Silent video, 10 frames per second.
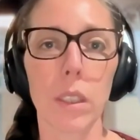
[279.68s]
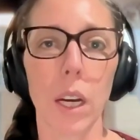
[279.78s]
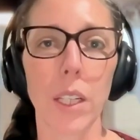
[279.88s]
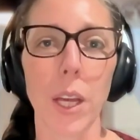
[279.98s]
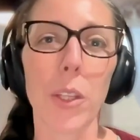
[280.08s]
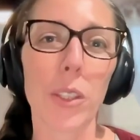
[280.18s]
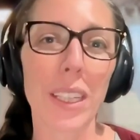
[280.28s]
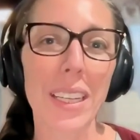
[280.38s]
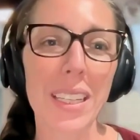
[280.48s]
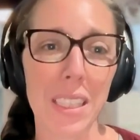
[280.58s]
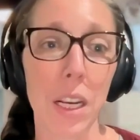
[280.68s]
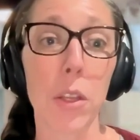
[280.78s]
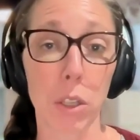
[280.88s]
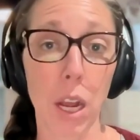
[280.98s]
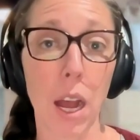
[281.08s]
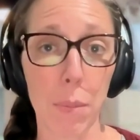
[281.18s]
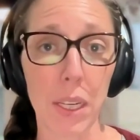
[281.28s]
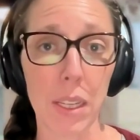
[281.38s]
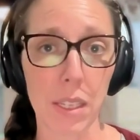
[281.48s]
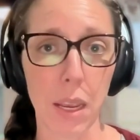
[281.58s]
Another common
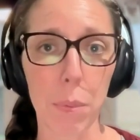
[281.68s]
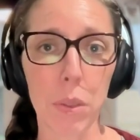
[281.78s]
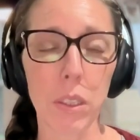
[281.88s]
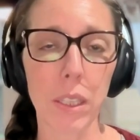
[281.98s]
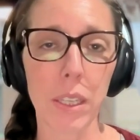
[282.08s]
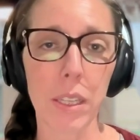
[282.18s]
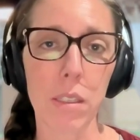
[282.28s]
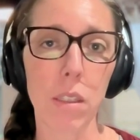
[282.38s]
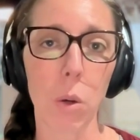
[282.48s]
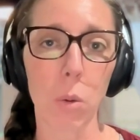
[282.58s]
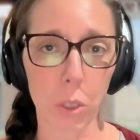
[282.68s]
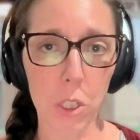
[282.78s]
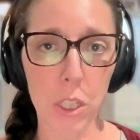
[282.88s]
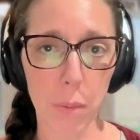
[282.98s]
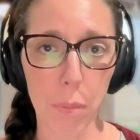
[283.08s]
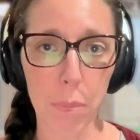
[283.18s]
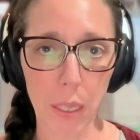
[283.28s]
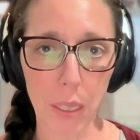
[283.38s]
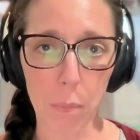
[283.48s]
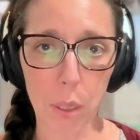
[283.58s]
example is ownership
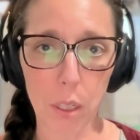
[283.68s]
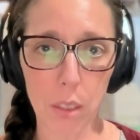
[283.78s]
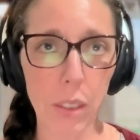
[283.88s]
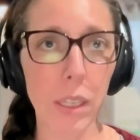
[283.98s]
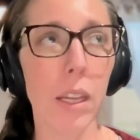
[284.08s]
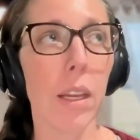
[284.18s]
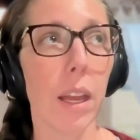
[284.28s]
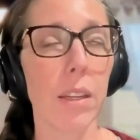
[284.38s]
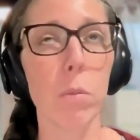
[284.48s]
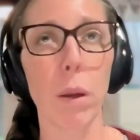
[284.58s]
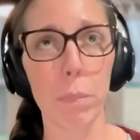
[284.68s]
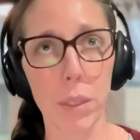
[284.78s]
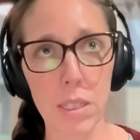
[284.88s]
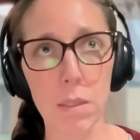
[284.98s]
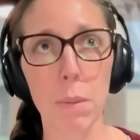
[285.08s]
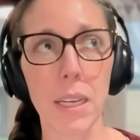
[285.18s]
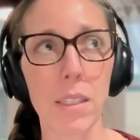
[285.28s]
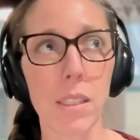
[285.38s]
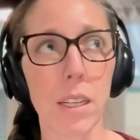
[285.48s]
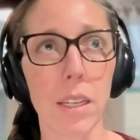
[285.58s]
ping pong. And what this
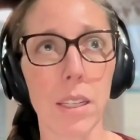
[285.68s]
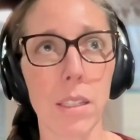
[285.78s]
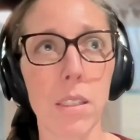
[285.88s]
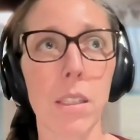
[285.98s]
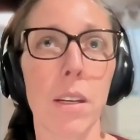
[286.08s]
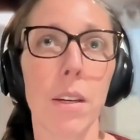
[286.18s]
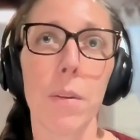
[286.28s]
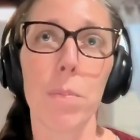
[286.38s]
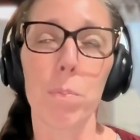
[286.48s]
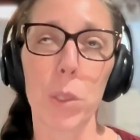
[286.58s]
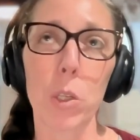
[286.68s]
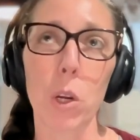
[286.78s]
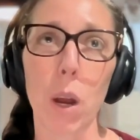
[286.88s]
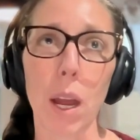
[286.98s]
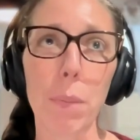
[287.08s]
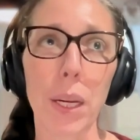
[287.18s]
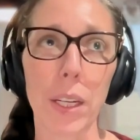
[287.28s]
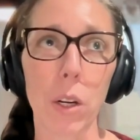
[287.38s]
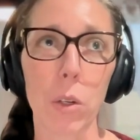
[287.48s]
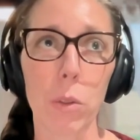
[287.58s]
means is, I might
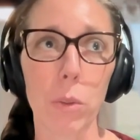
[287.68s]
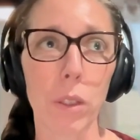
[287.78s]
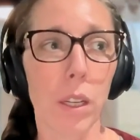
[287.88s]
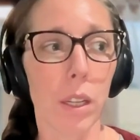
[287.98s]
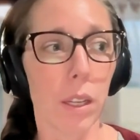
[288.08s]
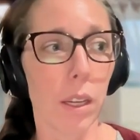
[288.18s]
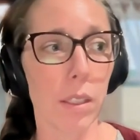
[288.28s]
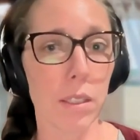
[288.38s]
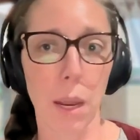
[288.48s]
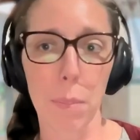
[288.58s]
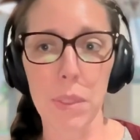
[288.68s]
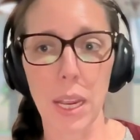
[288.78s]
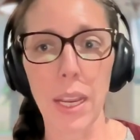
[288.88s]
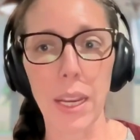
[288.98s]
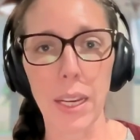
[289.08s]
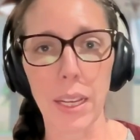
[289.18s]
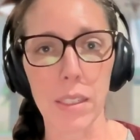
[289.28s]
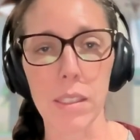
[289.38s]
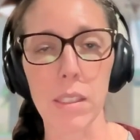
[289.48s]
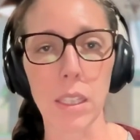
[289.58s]
own steps A
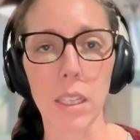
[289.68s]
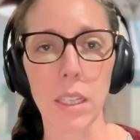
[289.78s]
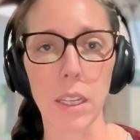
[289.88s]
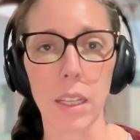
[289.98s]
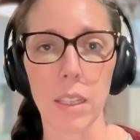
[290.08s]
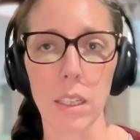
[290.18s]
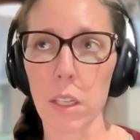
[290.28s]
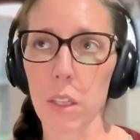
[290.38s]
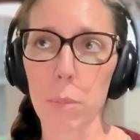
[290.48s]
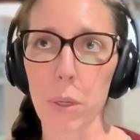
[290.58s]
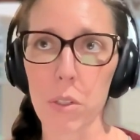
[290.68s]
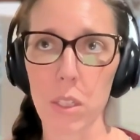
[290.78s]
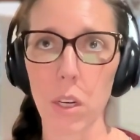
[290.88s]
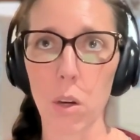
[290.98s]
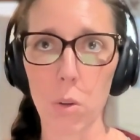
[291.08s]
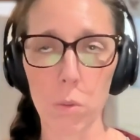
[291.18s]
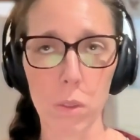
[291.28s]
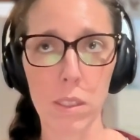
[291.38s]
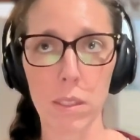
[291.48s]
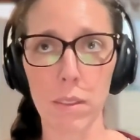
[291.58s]
and C, and then another person
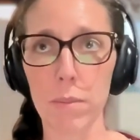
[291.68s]
owns